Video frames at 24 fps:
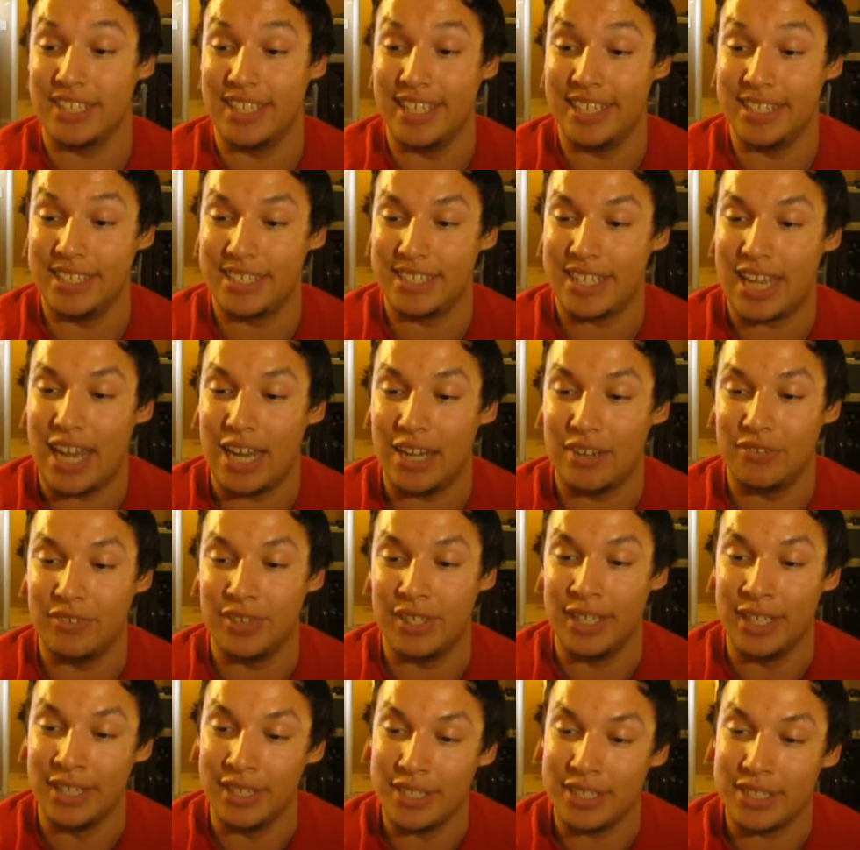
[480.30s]
inside of
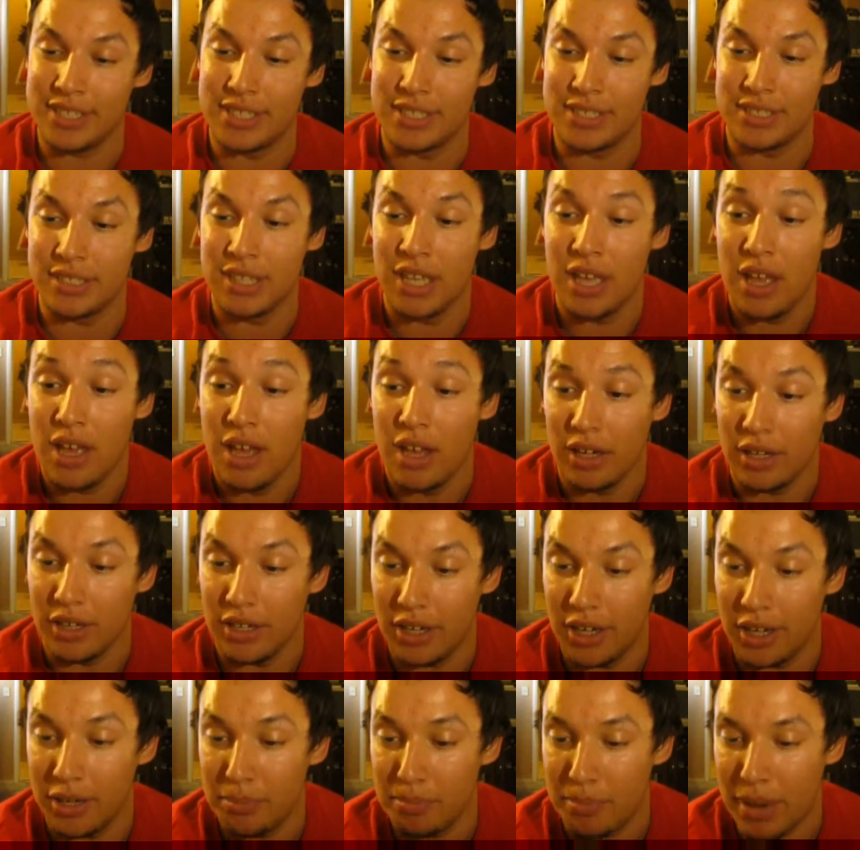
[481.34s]
it, and this is
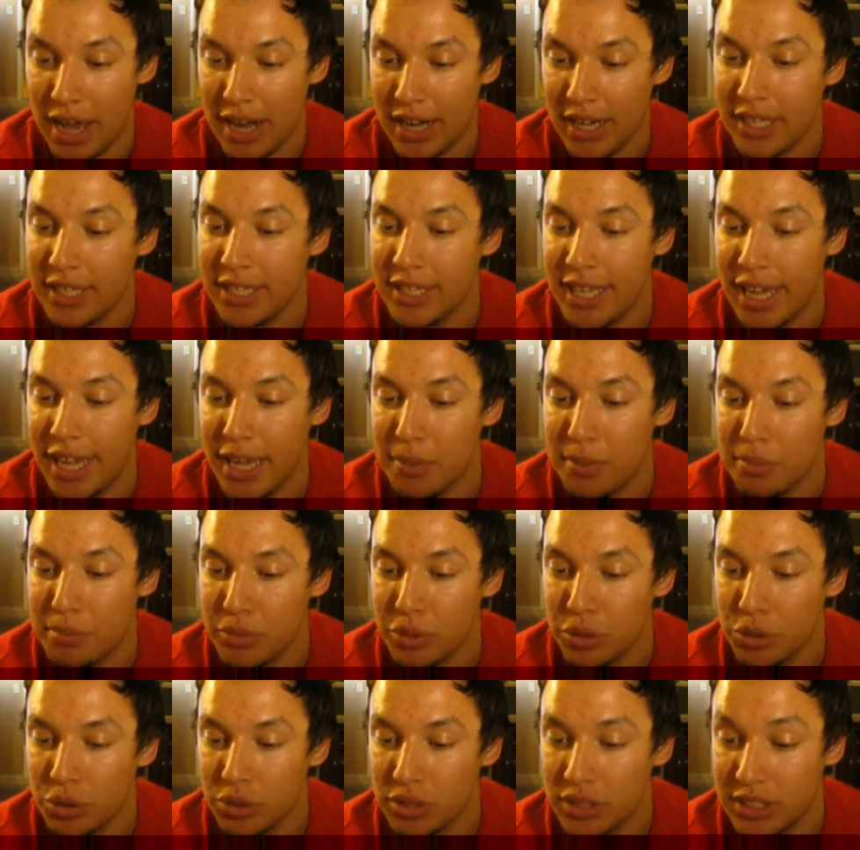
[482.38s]
Gunbare
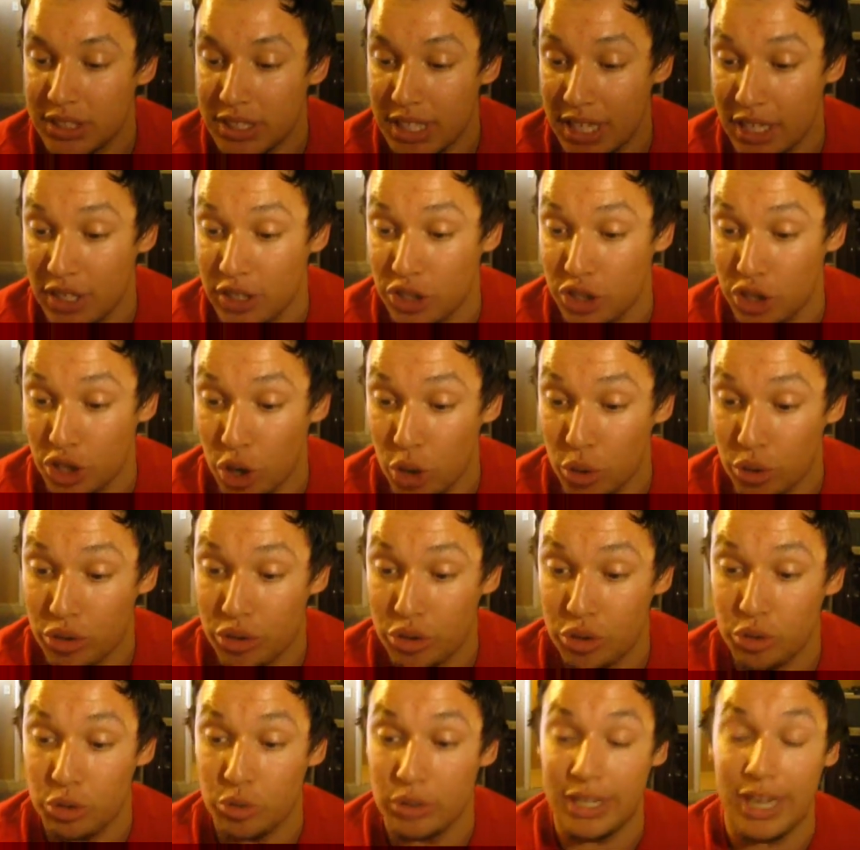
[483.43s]
Gameu
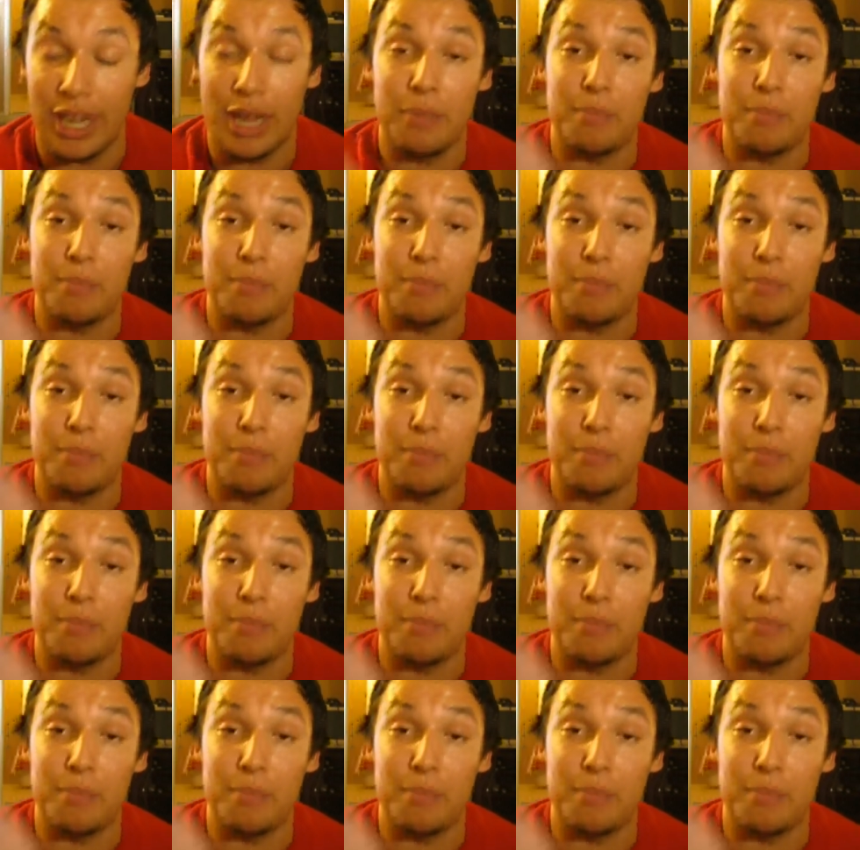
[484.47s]
Tengoku Game